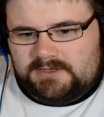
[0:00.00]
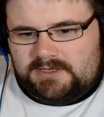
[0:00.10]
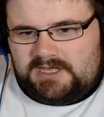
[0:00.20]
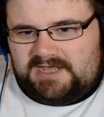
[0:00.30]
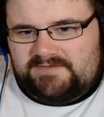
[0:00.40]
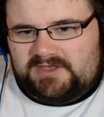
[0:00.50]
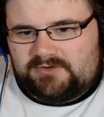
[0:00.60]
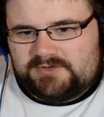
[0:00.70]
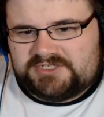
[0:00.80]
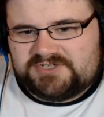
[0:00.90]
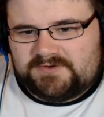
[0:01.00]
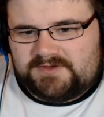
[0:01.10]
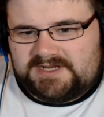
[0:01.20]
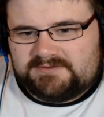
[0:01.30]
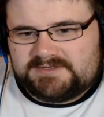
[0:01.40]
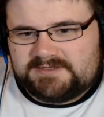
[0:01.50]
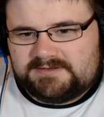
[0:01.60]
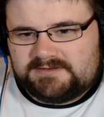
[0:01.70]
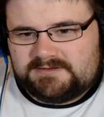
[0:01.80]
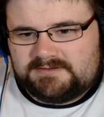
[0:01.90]
Either that or he's stroking out.
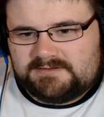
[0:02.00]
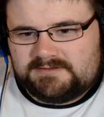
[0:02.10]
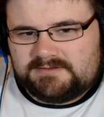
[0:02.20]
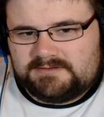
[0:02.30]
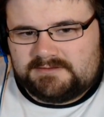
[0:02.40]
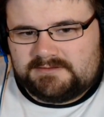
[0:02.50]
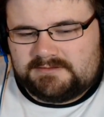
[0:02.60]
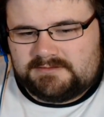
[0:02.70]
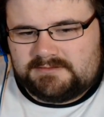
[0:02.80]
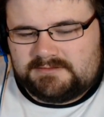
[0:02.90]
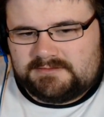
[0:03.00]
Sheriff?